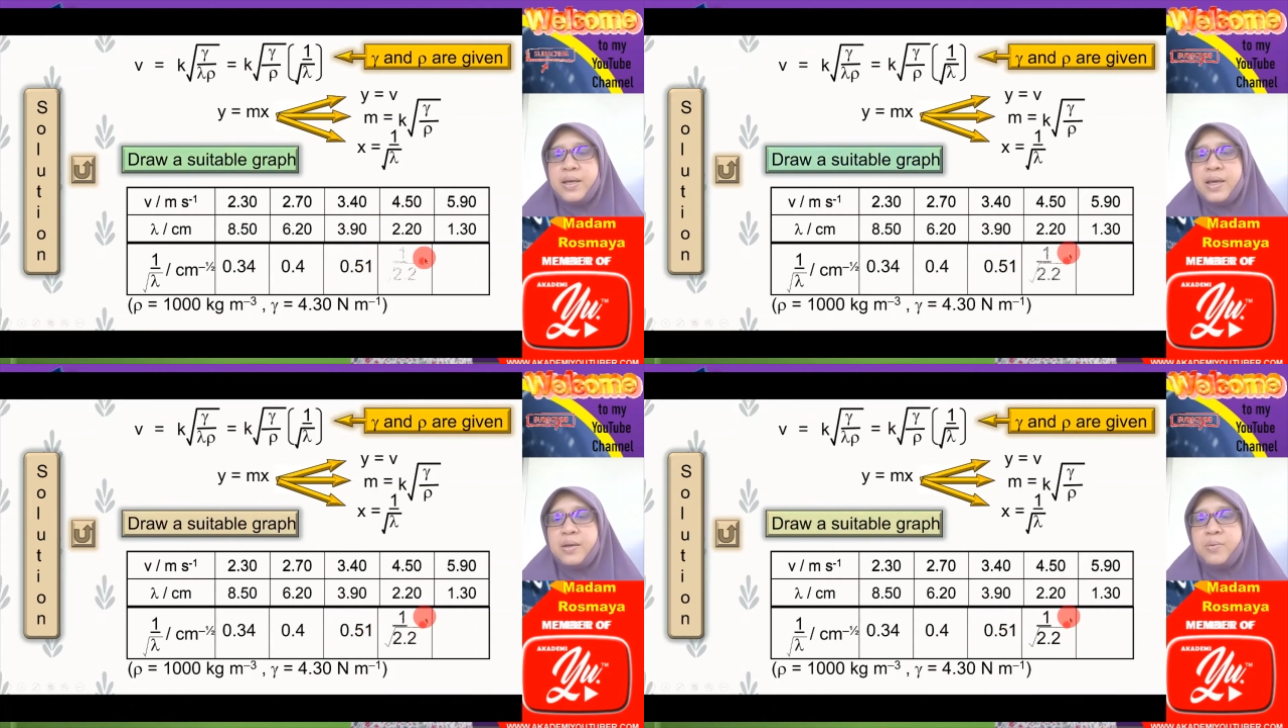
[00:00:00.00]

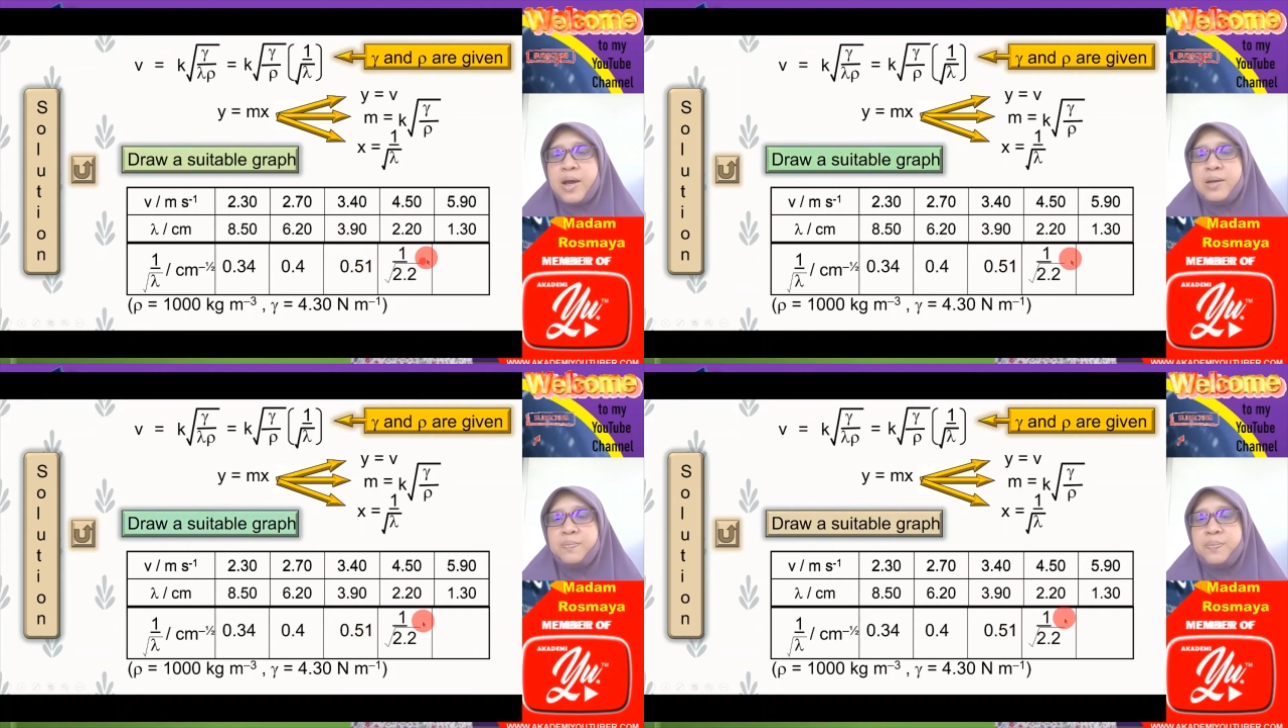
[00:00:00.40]
And
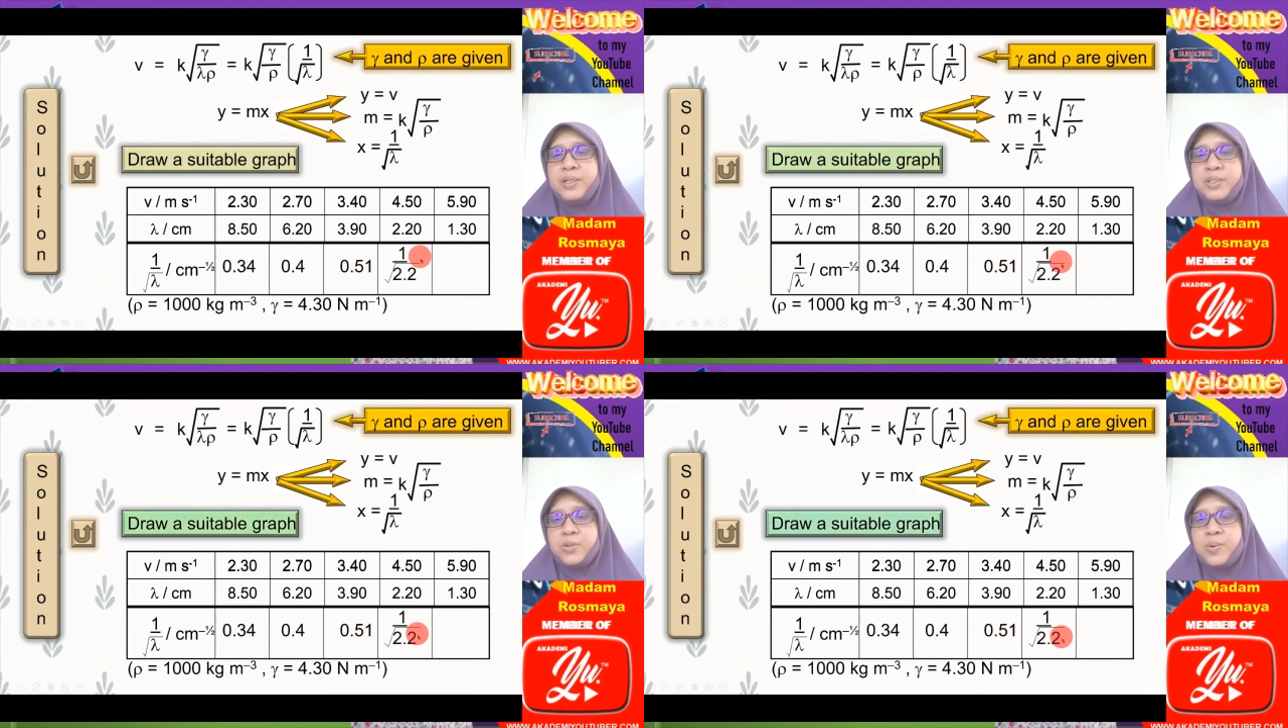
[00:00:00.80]
1
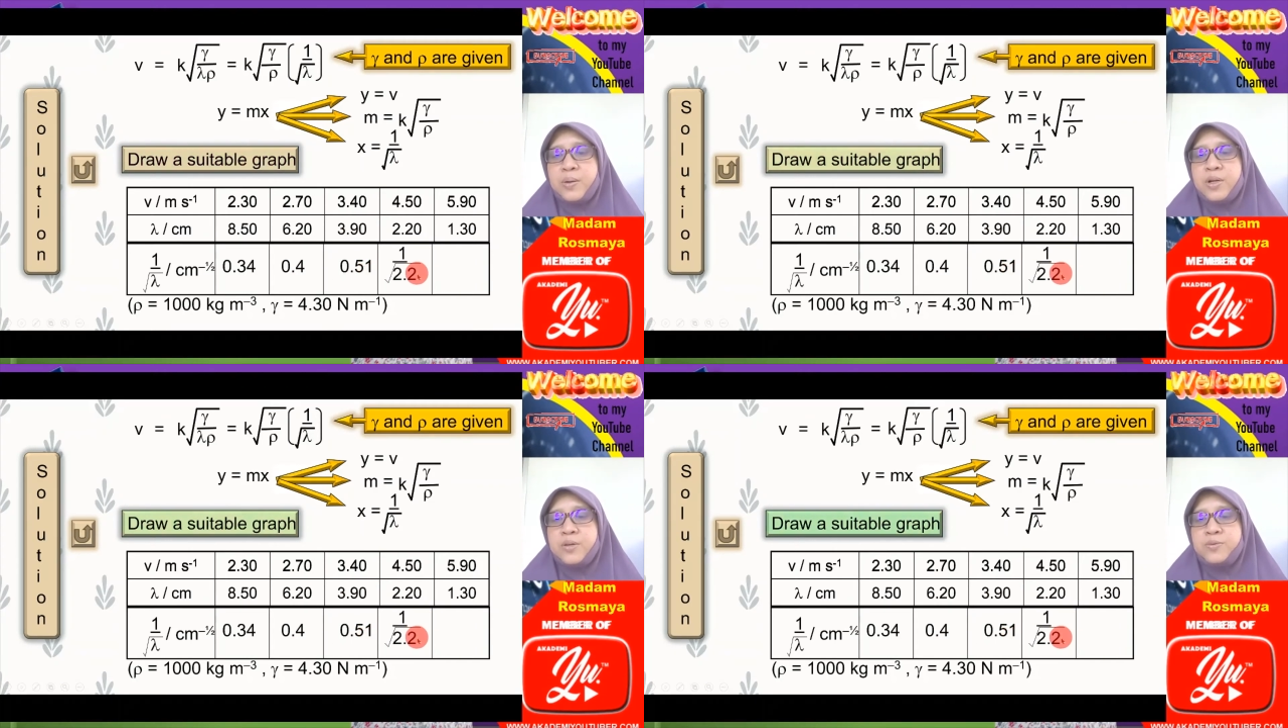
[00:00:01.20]
per square
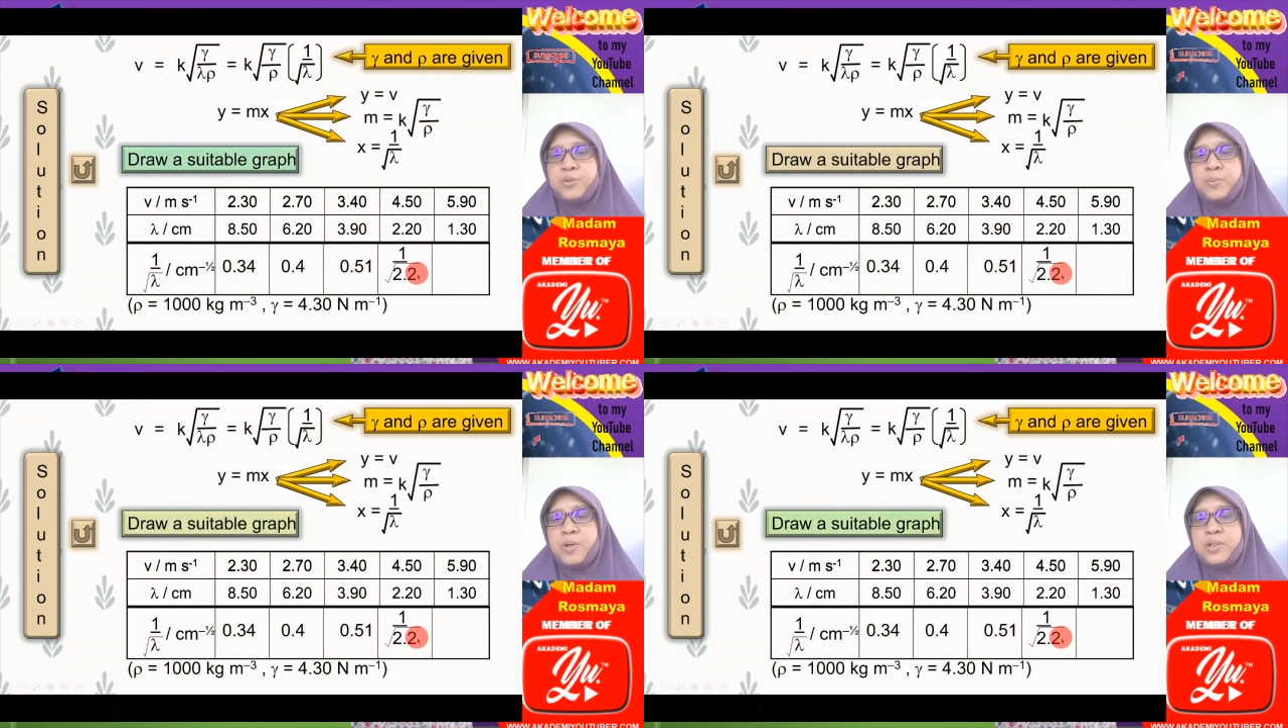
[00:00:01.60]
root of
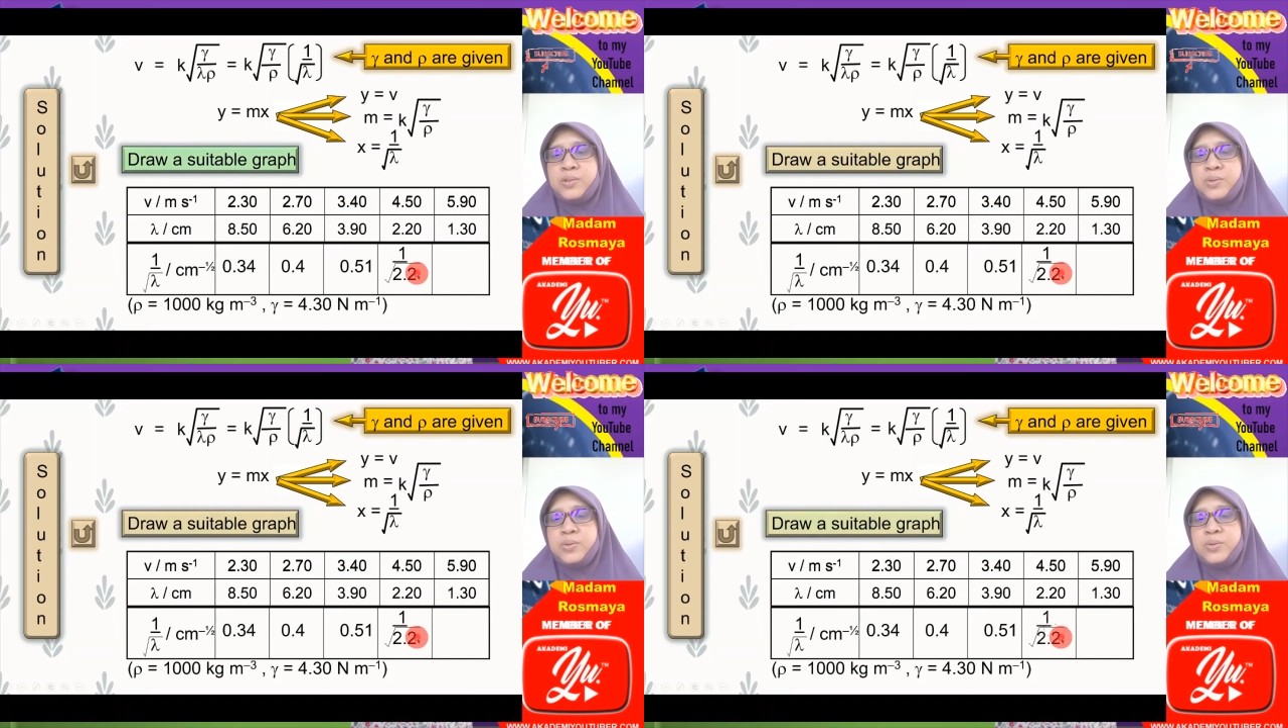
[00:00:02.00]

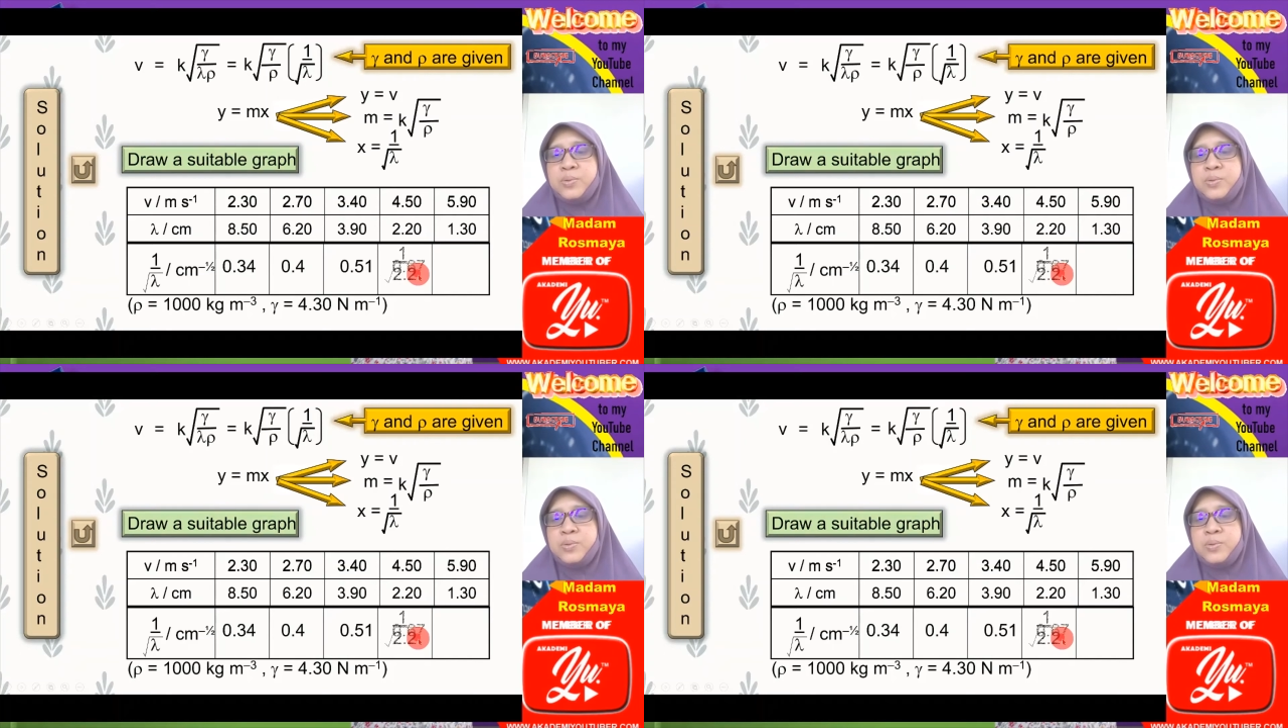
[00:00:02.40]
2.2,